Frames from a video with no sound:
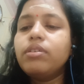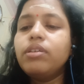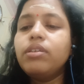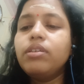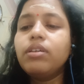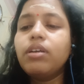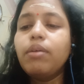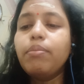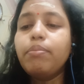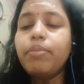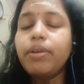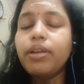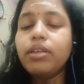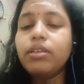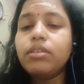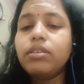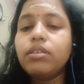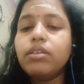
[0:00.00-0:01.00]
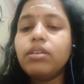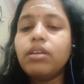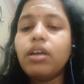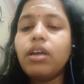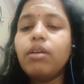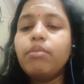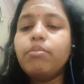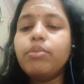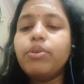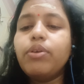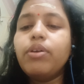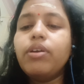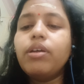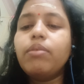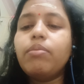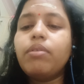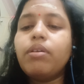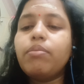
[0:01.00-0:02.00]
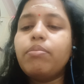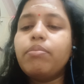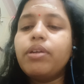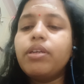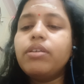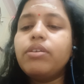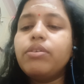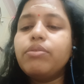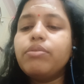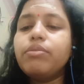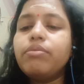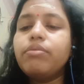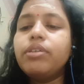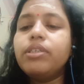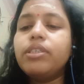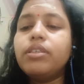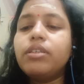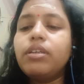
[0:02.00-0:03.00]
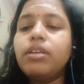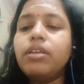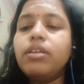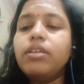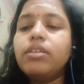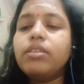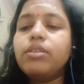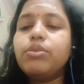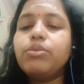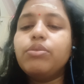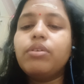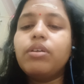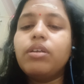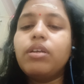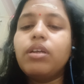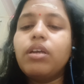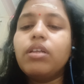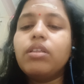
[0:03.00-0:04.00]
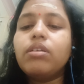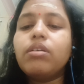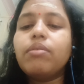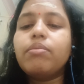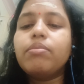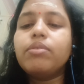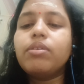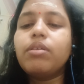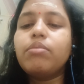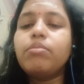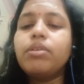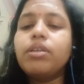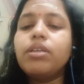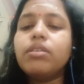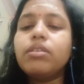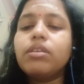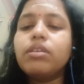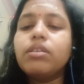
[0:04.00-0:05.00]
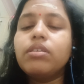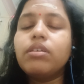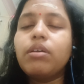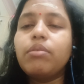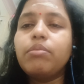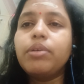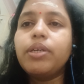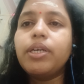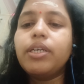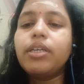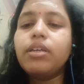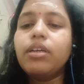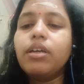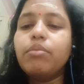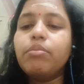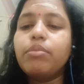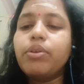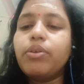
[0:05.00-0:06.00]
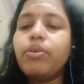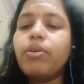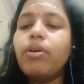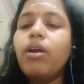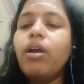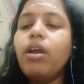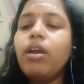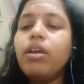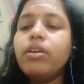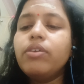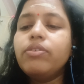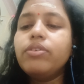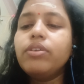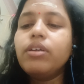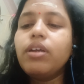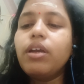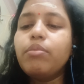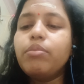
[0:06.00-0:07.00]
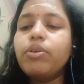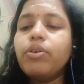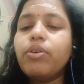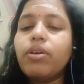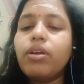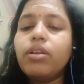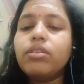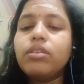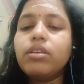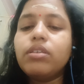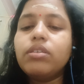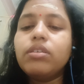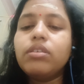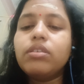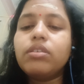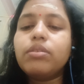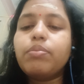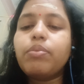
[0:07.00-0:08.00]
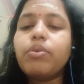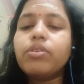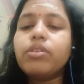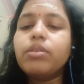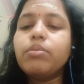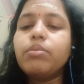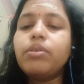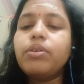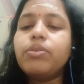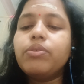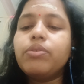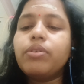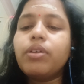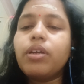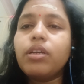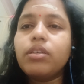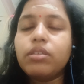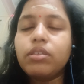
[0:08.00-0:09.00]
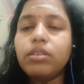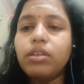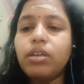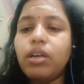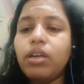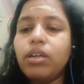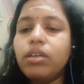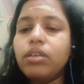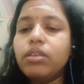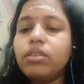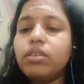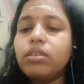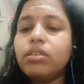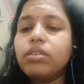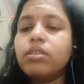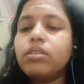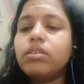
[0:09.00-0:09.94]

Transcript: incomplete embryo development, which leads to the death of germinating embryo. Using embryo cultures, it is possible to raise seedlings